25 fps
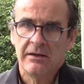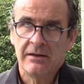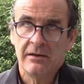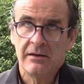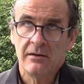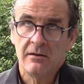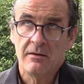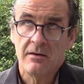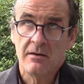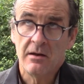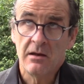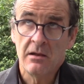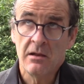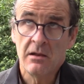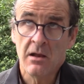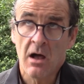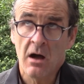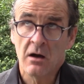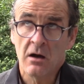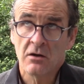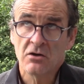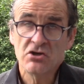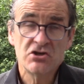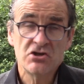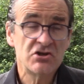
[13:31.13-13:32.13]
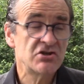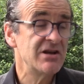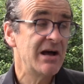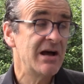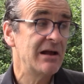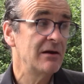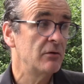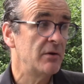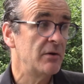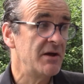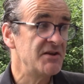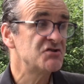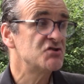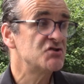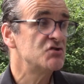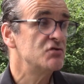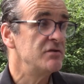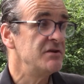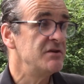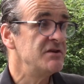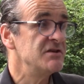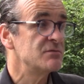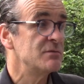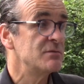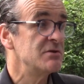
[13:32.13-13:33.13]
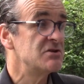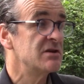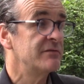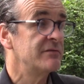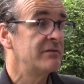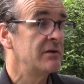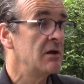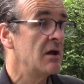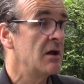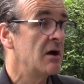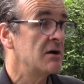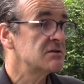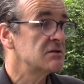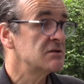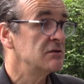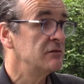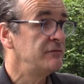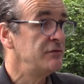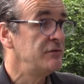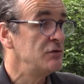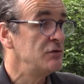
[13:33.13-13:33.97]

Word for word: in long, shallow estuaries, which have a lot